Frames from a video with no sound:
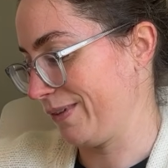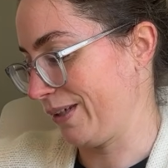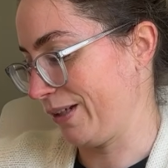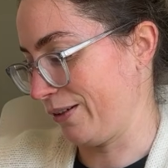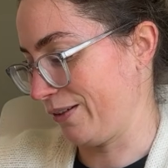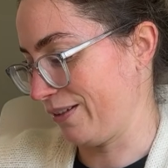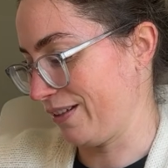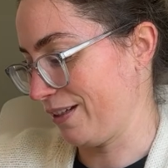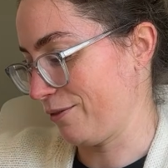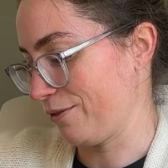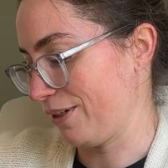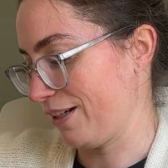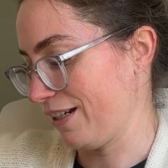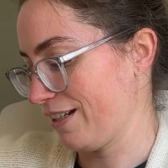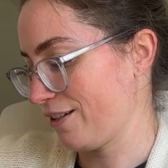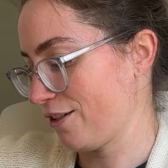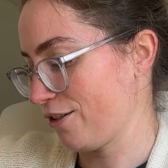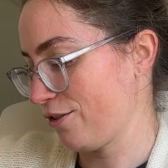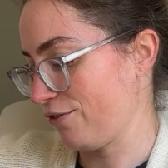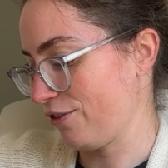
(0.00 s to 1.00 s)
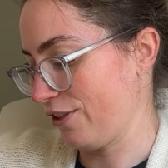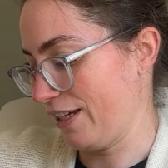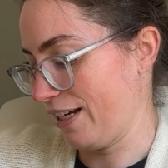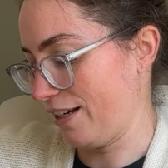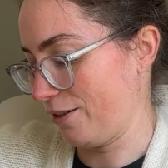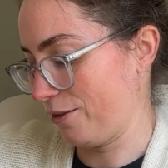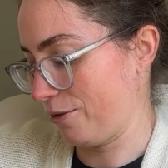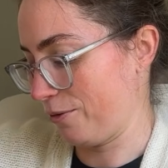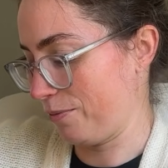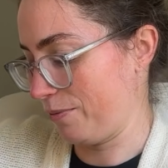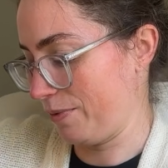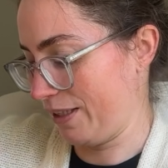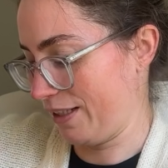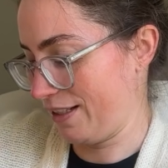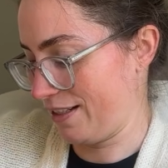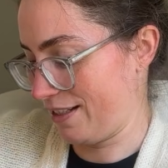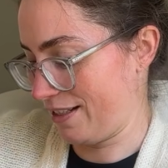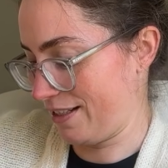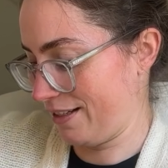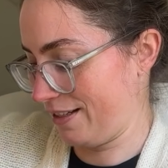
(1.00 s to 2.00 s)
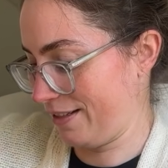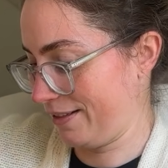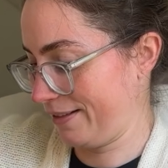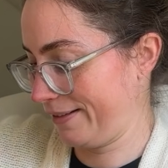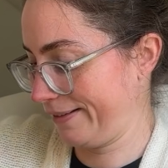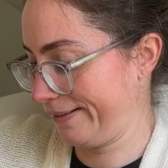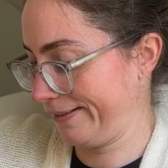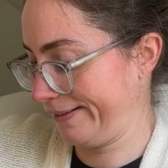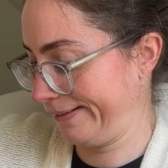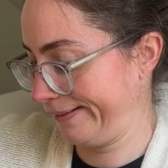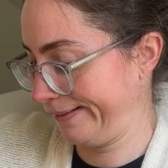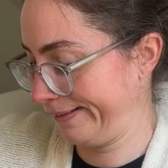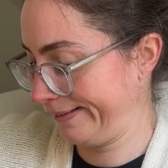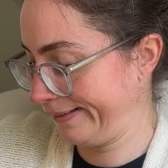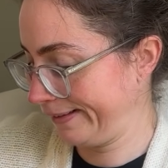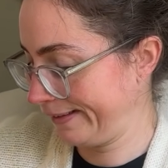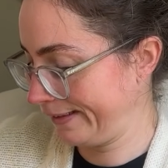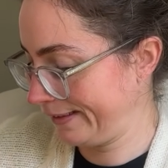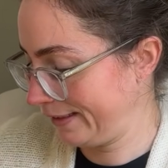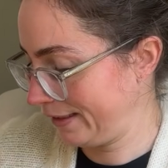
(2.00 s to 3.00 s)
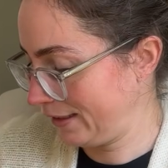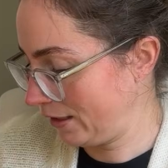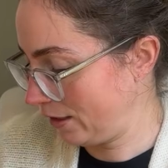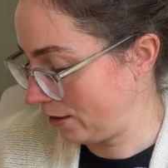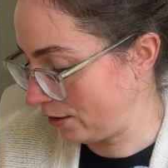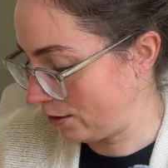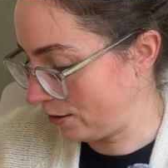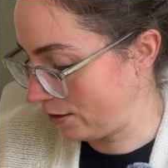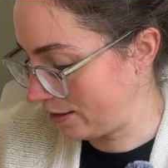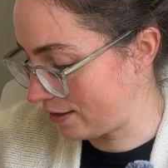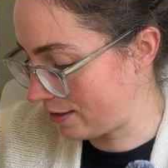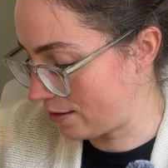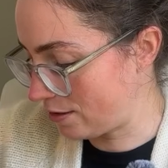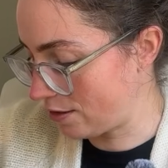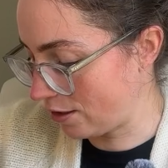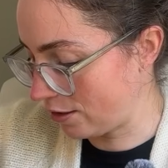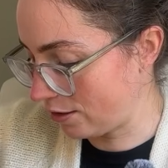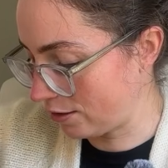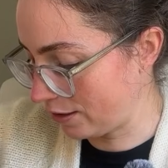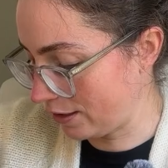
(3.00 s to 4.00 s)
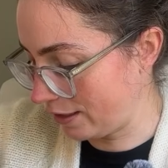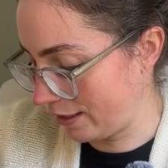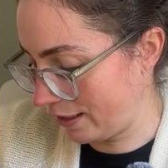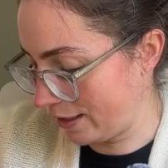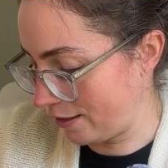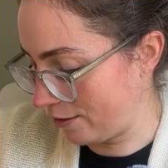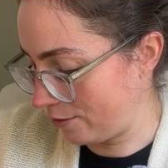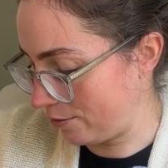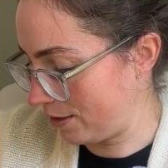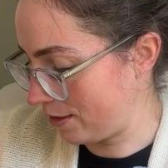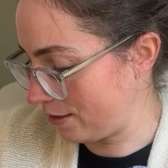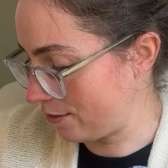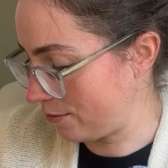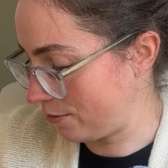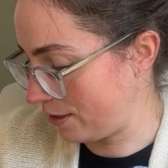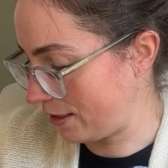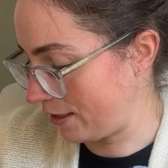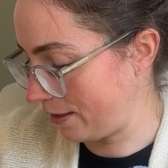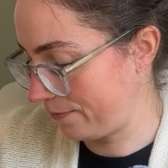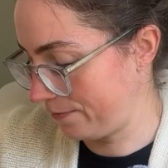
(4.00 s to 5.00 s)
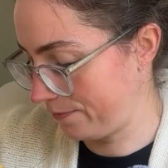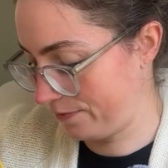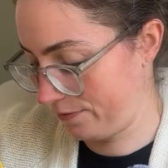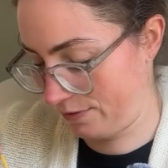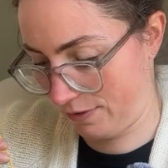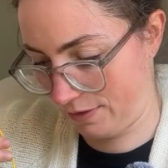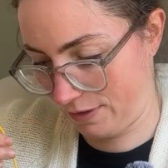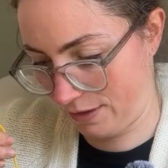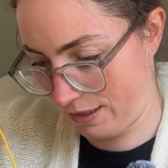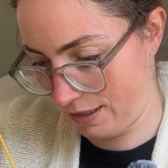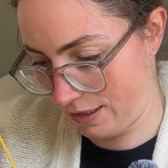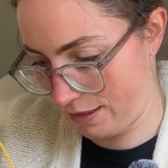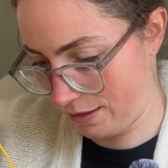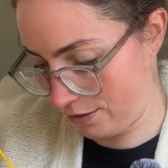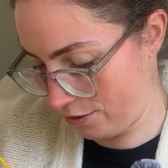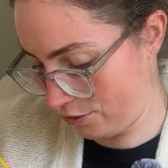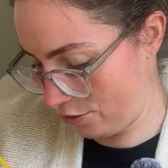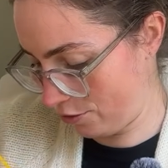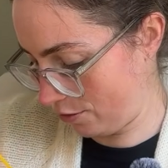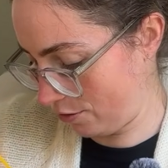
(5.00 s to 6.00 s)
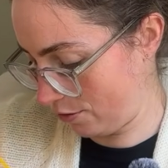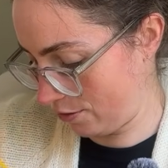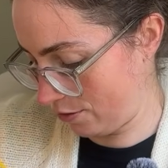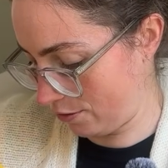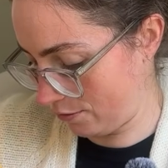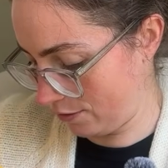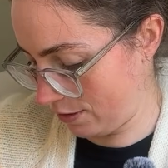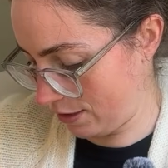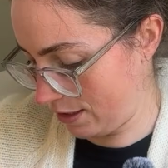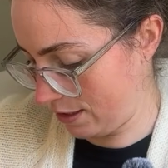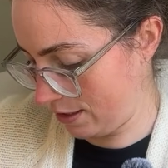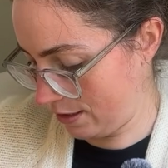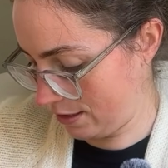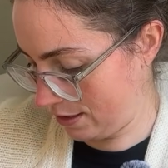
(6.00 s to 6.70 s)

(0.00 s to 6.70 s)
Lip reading: I'll tell you what, let's go for yellow, because oh, there's a darker yellow. Let's do that. Yeah, Arch, do you agree?